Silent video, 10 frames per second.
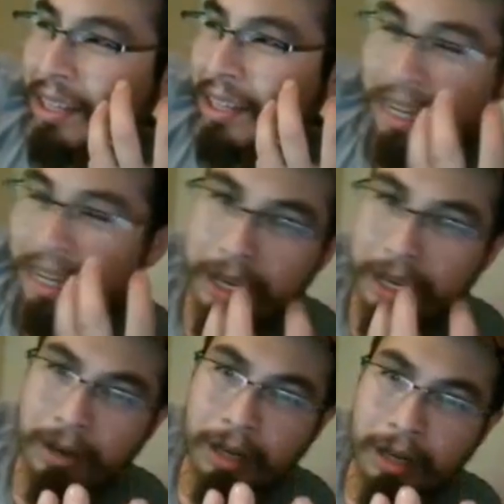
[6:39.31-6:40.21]
the
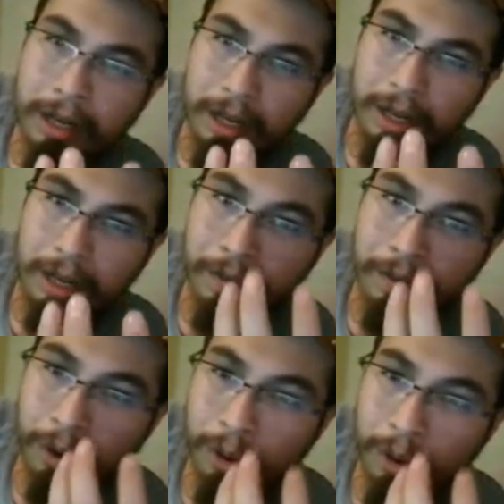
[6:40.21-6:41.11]
era
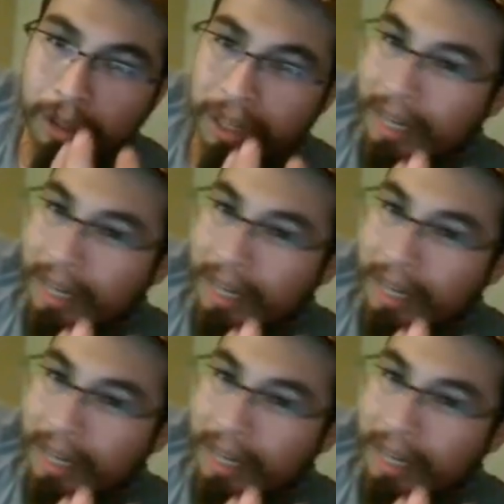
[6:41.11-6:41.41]
of the